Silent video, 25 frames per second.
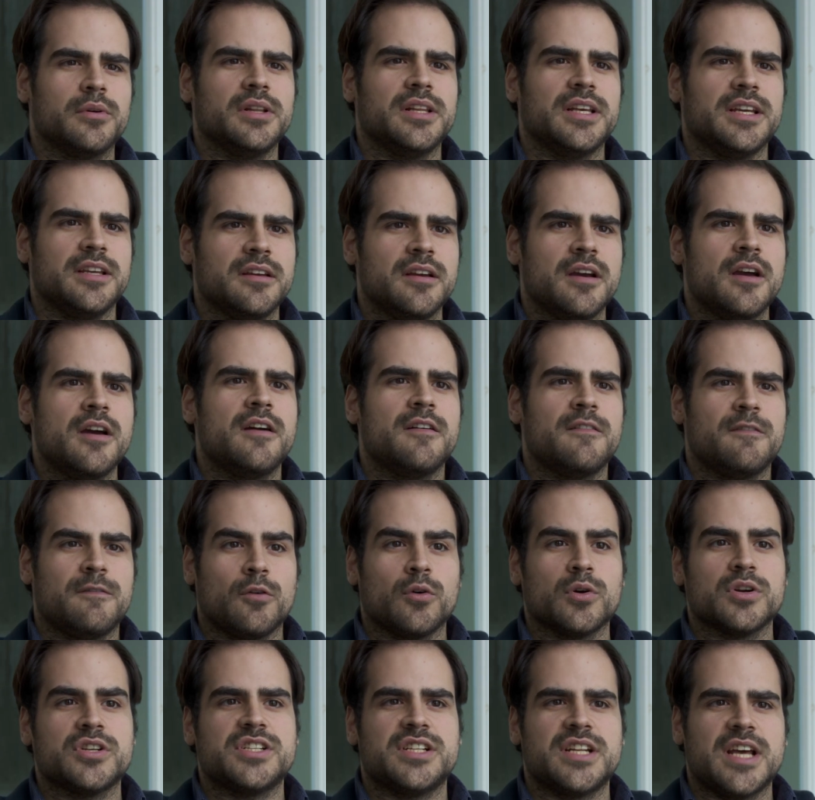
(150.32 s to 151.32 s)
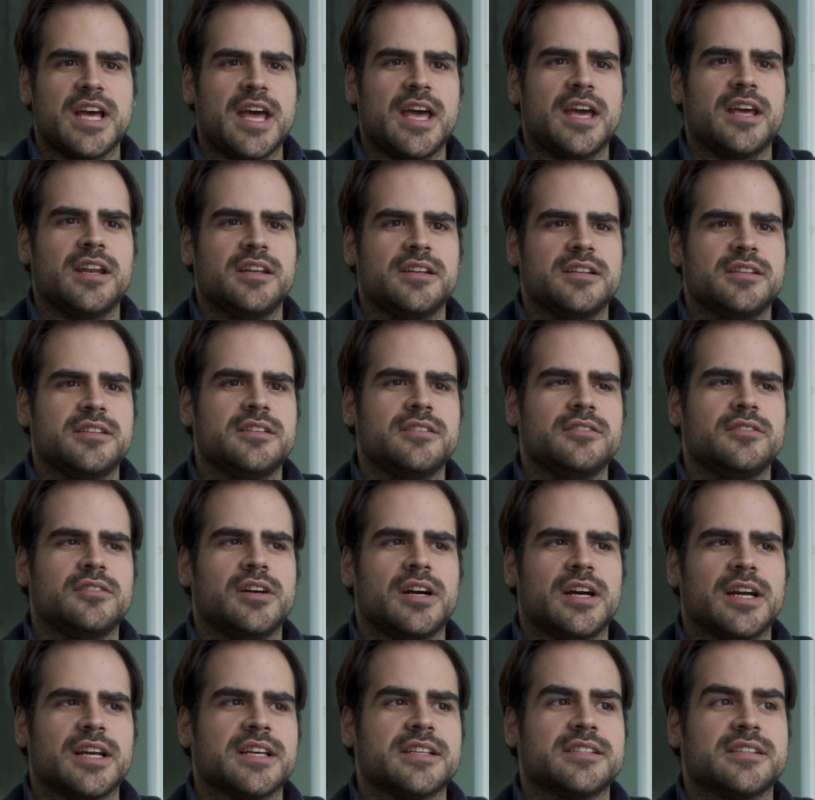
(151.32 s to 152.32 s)
really forged ahead into,
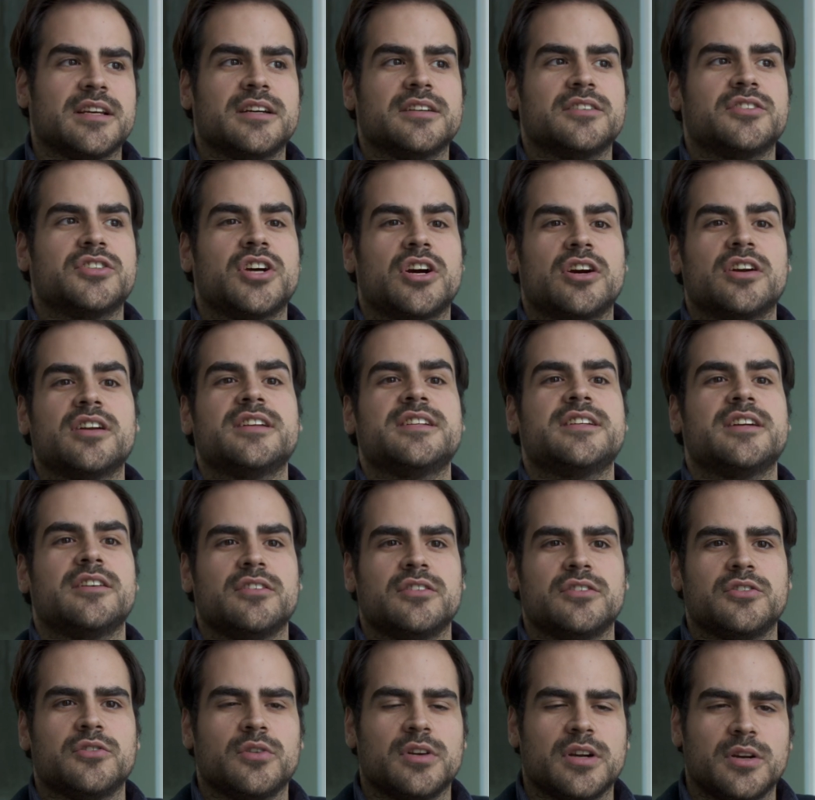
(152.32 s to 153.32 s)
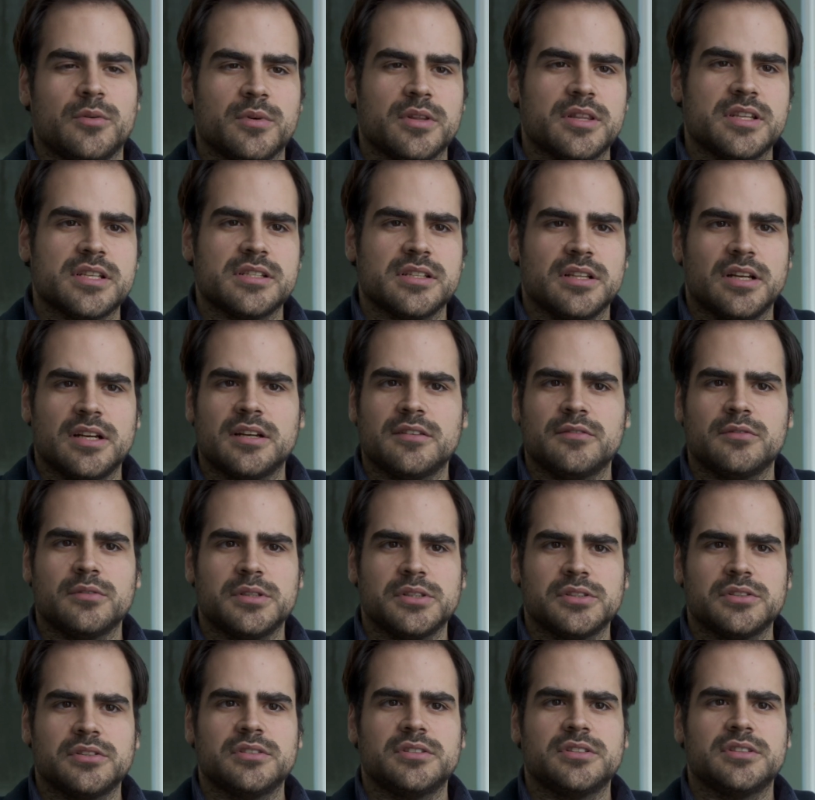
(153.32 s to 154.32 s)
I guess, uncharted territory with this line of
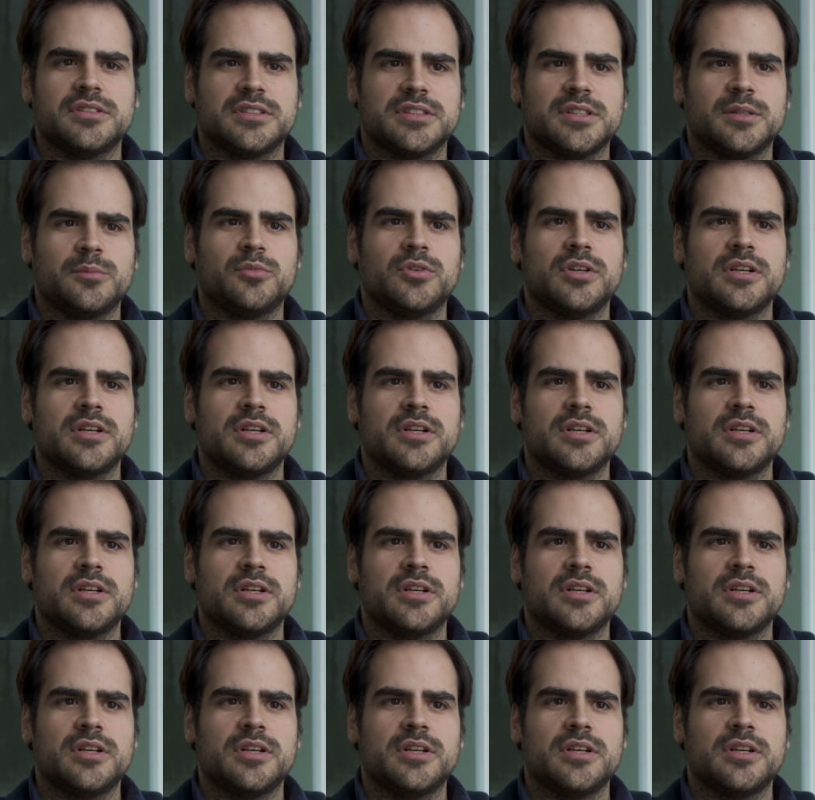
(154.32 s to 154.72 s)
research in some